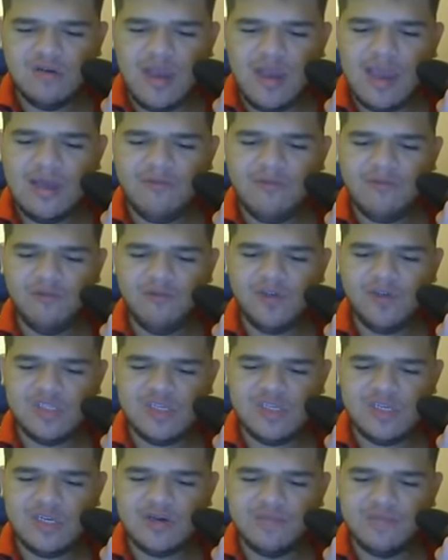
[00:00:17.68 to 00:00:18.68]
and
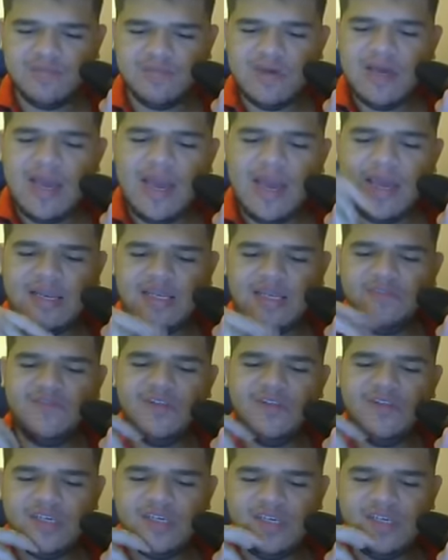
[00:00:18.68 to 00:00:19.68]
Woodenem, and
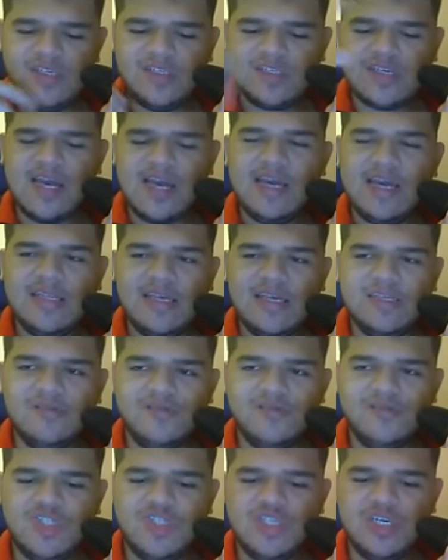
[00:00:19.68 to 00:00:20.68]
even the
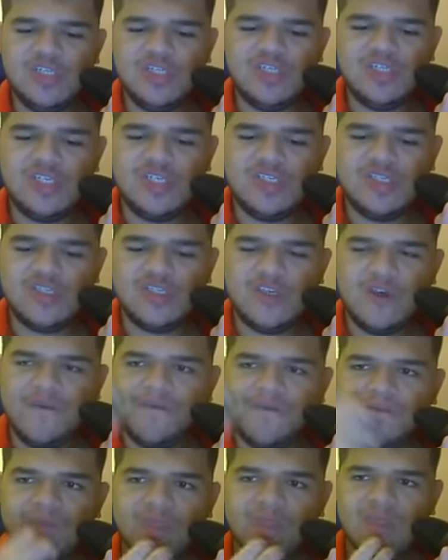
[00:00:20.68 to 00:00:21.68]
Skylanders judges.
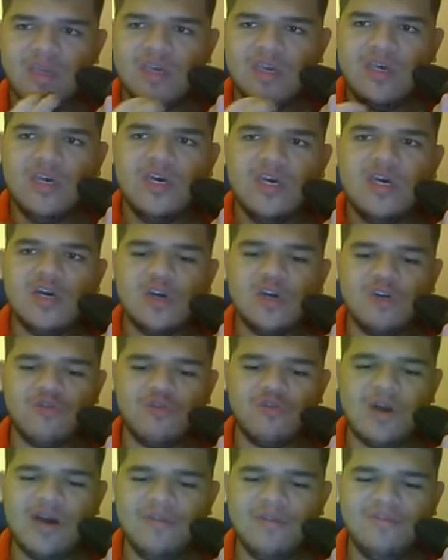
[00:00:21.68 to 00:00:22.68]

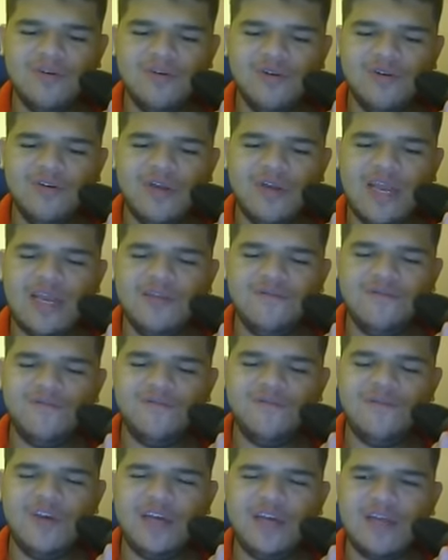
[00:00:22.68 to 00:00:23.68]
Gromber and
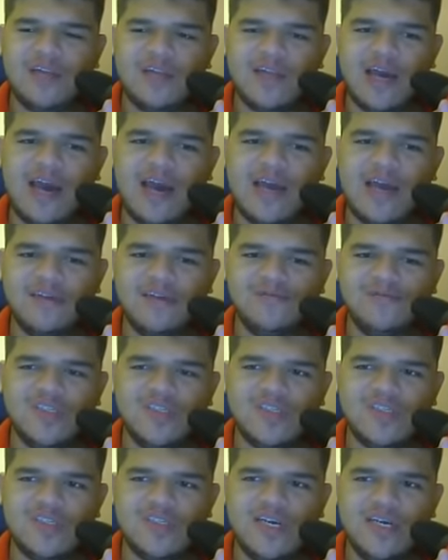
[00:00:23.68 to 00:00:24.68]
Finn, I have
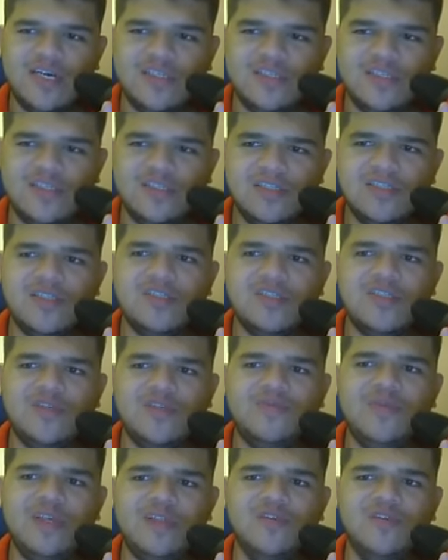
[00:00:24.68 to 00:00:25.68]
decided
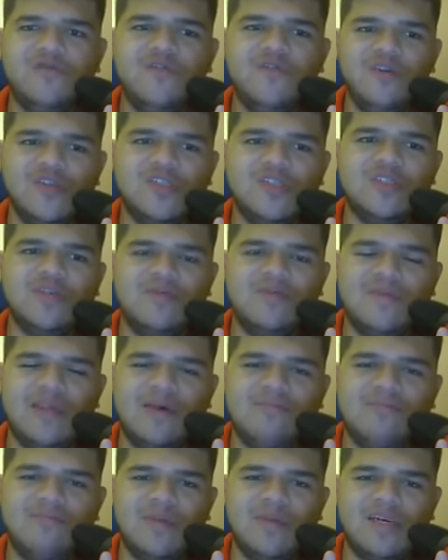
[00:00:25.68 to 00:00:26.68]
to be the voice of
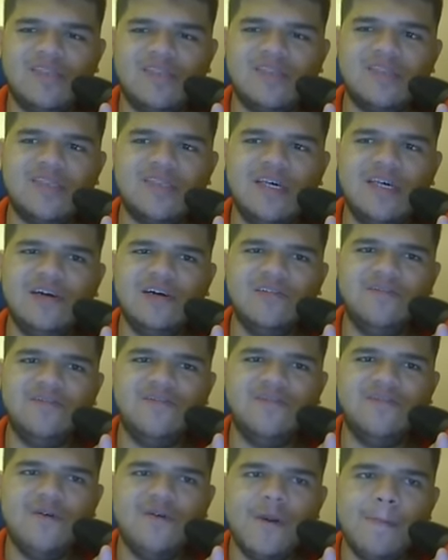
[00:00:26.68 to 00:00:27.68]
them
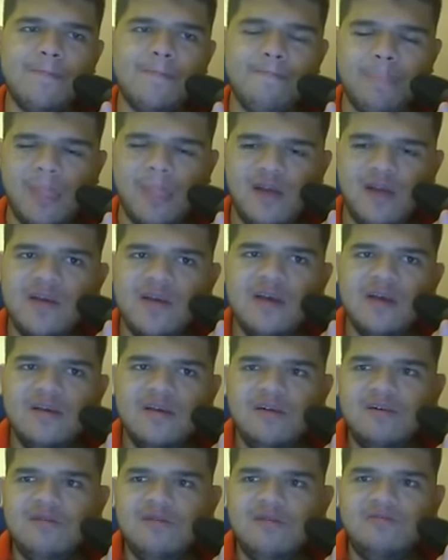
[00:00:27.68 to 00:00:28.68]
myself.
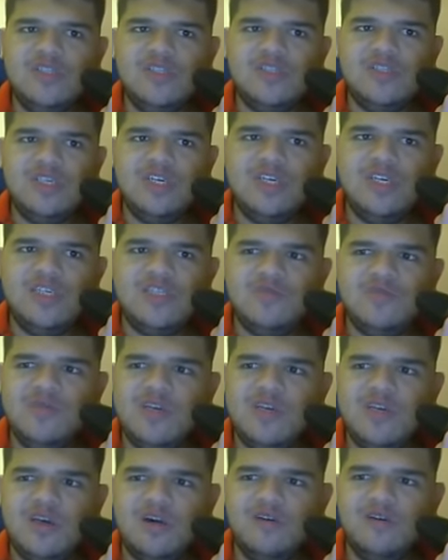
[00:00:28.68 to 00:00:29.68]
Which leaves
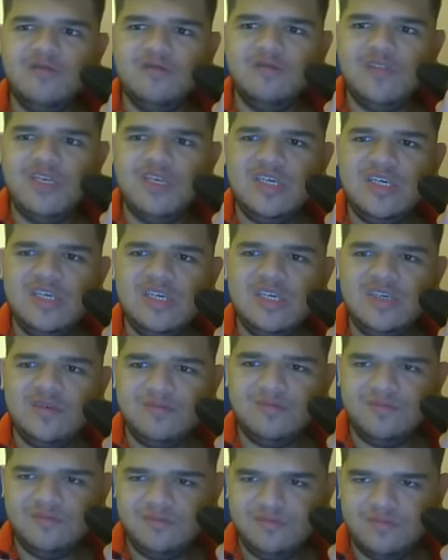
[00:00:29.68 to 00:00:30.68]
me
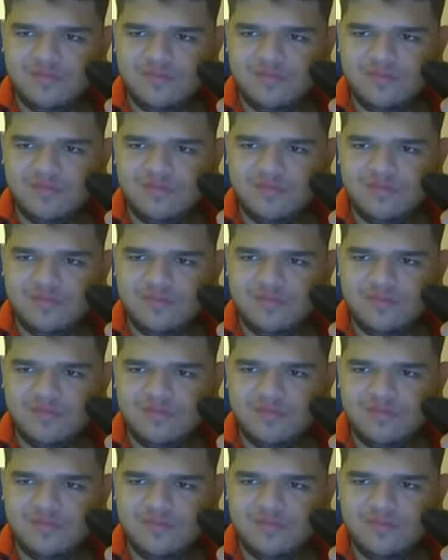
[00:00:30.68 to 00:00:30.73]
only